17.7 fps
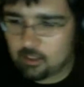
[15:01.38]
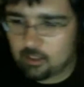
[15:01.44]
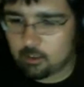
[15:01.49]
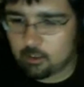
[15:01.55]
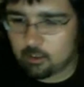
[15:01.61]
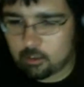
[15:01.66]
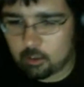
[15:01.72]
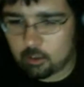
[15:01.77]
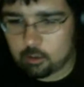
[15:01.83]

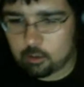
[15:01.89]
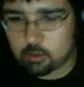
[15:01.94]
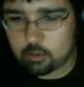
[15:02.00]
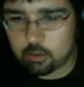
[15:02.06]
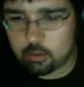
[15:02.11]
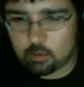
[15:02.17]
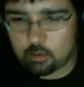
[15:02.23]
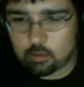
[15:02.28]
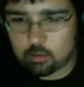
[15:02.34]
they're closer
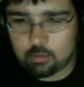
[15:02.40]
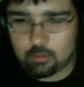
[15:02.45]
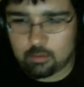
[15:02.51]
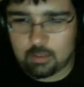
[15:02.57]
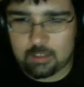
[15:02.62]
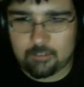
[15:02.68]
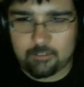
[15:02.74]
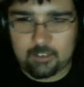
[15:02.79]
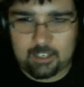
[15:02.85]
to
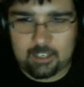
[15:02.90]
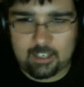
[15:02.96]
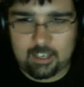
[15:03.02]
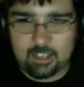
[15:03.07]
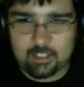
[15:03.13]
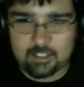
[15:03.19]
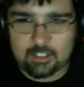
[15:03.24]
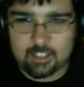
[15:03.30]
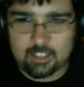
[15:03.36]

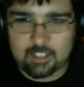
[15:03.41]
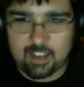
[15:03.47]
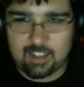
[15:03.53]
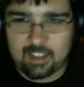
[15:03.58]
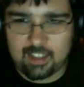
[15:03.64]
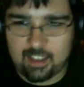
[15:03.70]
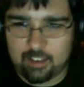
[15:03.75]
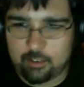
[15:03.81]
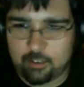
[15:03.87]
Infinity and
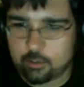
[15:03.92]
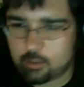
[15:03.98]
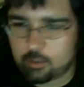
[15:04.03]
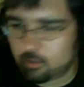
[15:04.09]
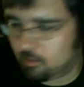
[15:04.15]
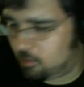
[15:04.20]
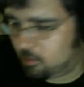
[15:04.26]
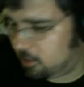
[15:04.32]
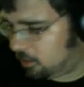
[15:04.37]
Skylanders,
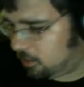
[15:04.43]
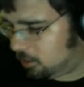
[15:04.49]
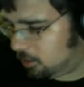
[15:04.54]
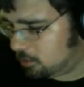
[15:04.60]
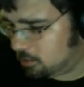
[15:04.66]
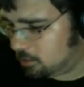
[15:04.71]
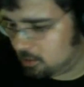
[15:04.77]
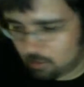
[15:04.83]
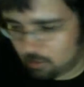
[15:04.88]
or if they're
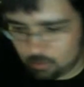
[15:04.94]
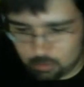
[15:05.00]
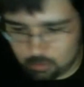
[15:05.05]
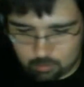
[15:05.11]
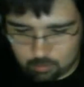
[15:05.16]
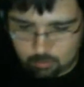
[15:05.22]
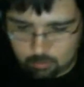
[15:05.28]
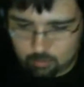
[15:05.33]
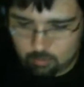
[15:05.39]
closer
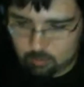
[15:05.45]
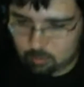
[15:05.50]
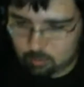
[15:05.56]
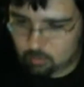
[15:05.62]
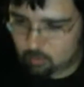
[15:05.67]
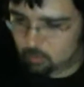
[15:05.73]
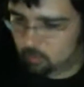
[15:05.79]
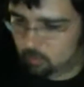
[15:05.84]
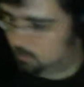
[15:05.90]

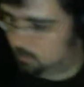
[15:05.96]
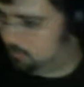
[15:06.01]
to